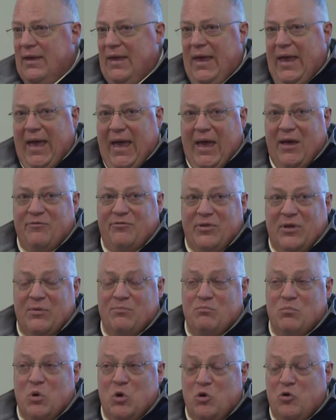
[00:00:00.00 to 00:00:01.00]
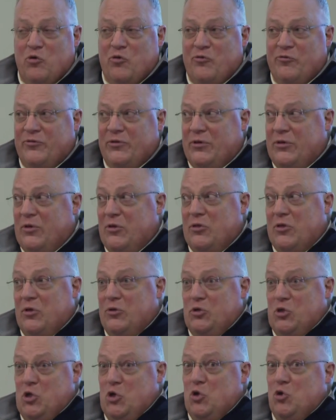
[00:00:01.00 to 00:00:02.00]
have them moved to the
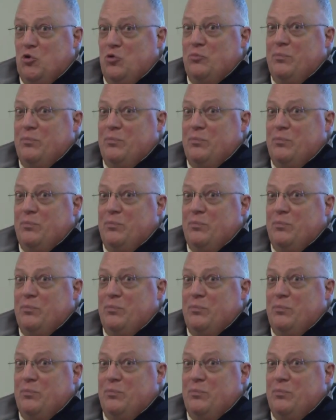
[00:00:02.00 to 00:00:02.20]
new